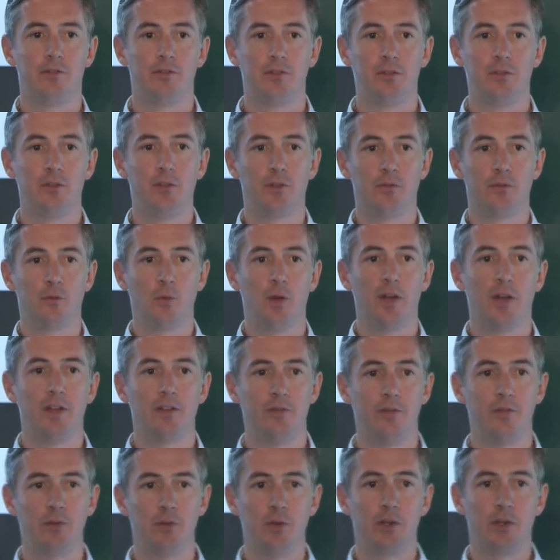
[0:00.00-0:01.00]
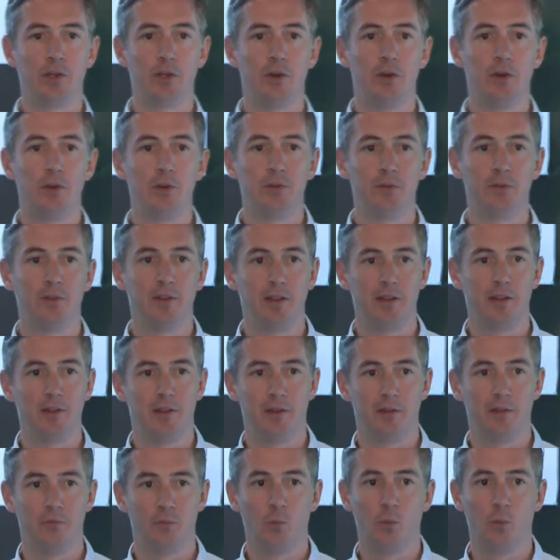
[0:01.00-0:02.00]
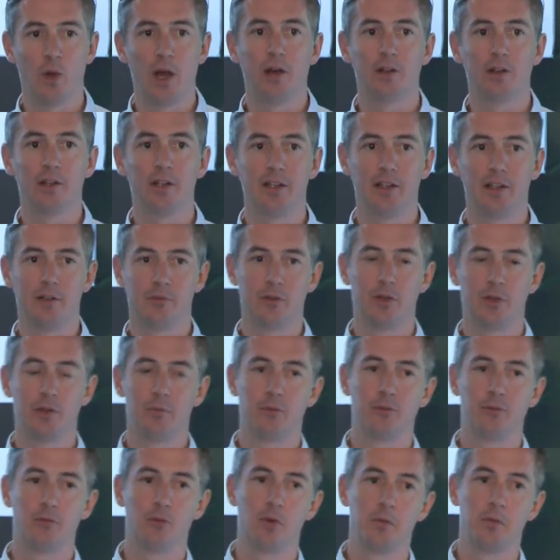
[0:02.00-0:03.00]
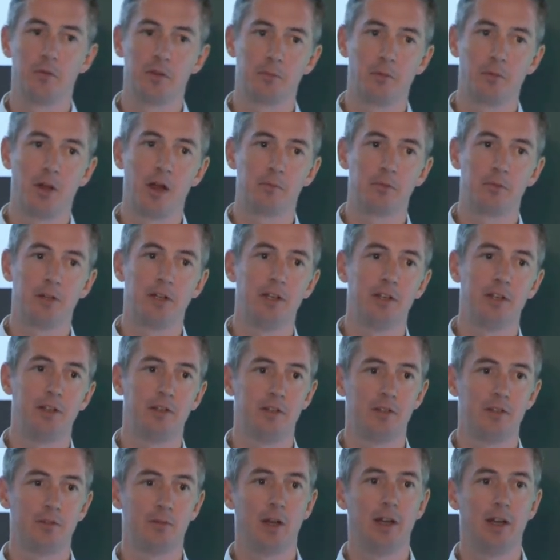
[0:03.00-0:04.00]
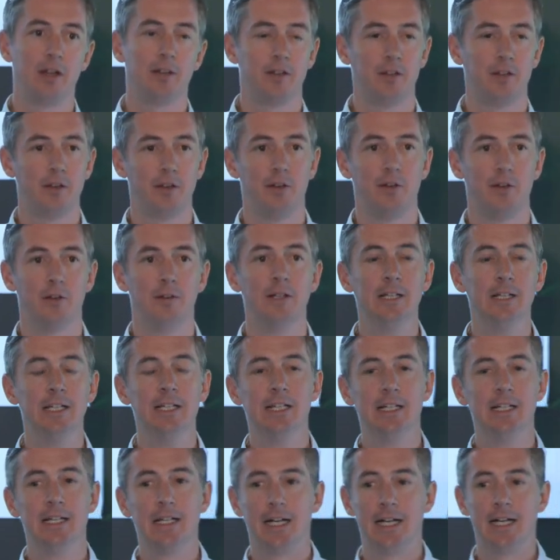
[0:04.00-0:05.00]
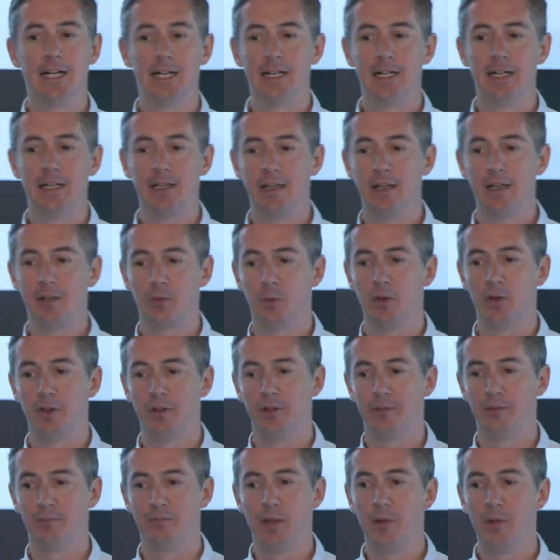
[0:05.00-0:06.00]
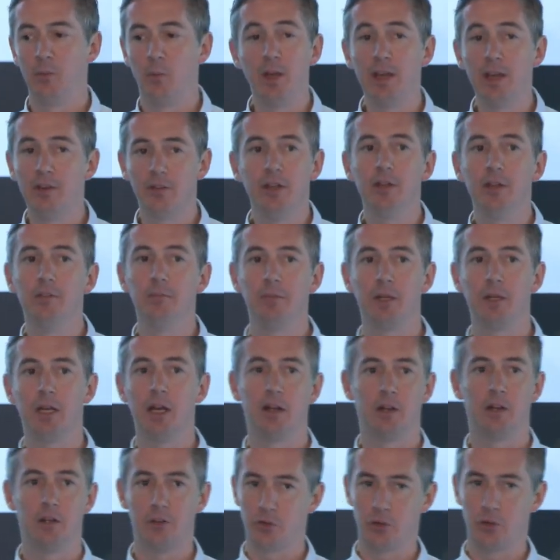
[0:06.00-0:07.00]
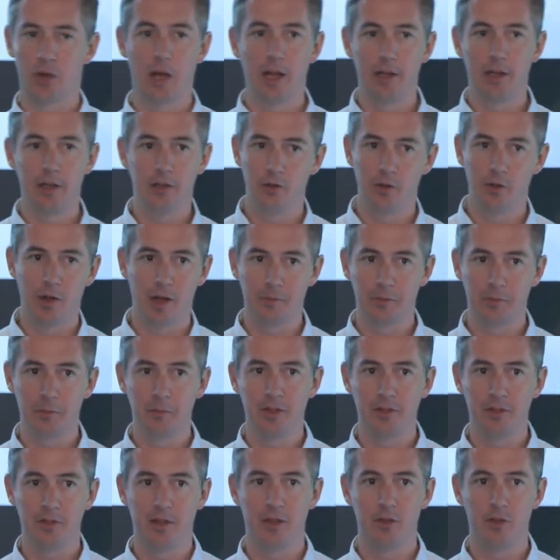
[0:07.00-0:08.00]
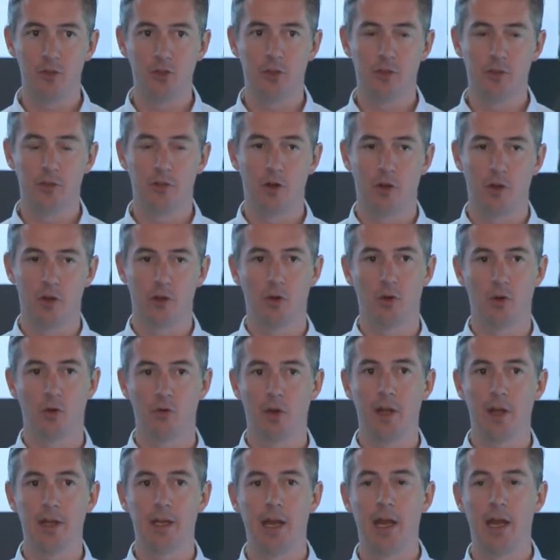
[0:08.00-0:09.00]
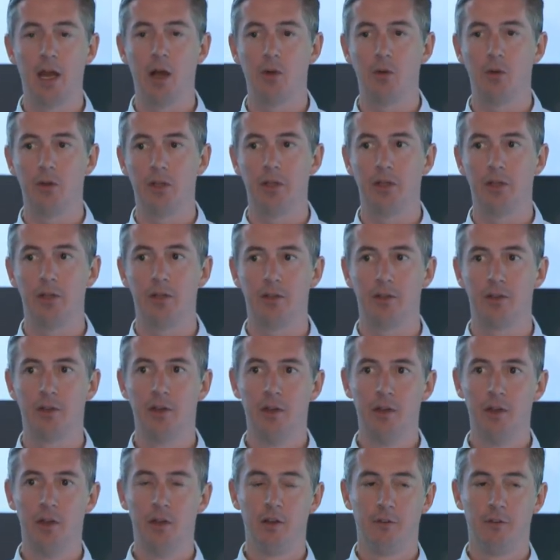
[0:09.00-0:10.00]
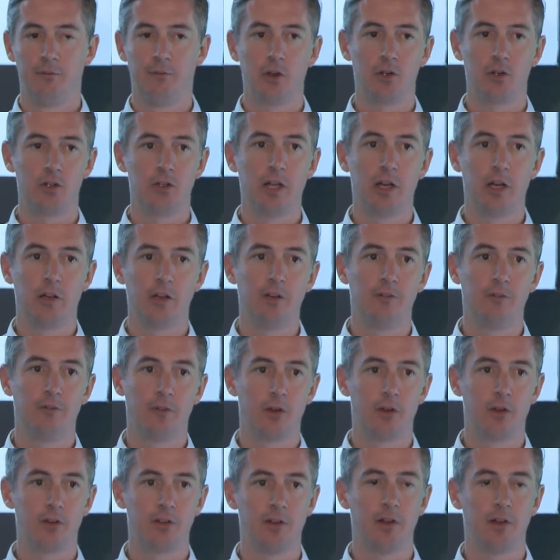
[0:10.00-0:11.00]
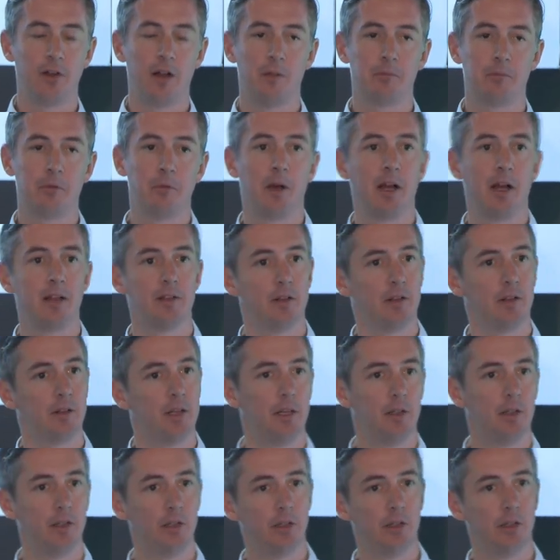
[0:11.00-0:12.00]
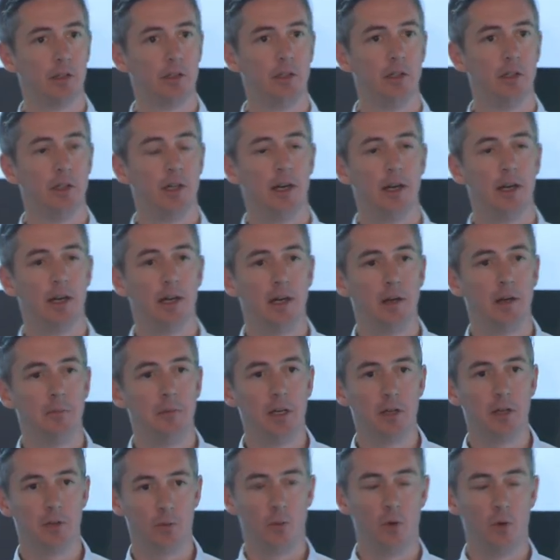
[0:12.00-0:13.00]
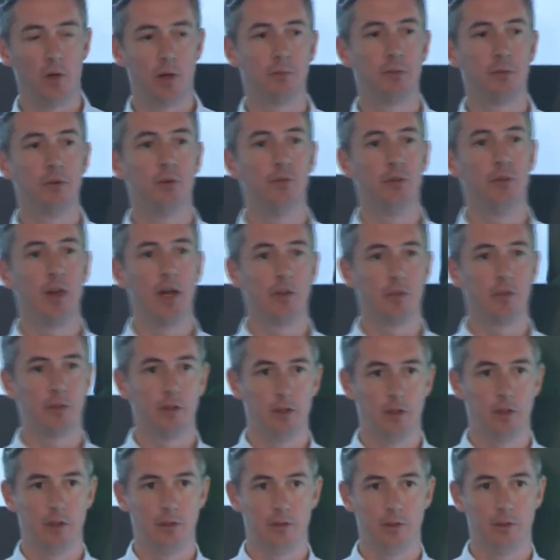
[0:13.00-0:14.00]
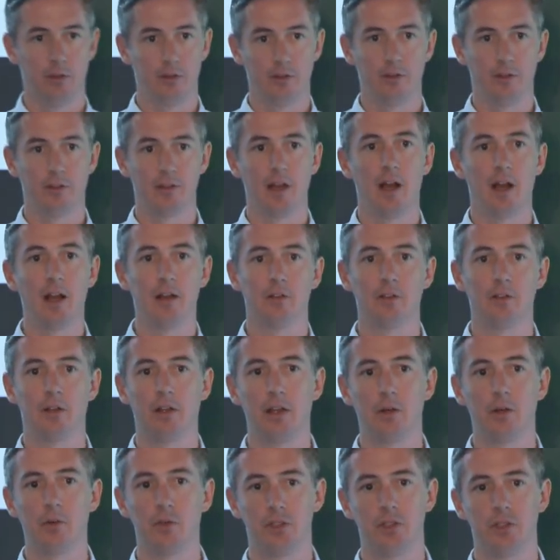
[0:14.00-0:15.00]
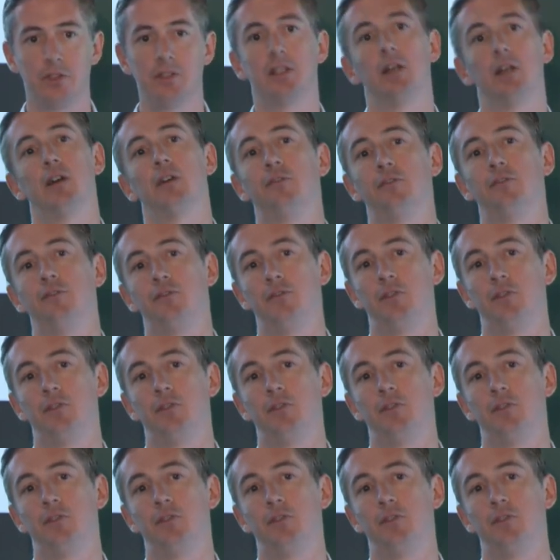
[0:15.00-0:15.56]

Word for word: two different ways of doing code, and they have wildly different performance properties, right? So uh, it's one, of, and we haven't even begun to try to do optimization. Our goal right now is functionality first and optimize it later, uh, because we want to prove out the the design of the language itself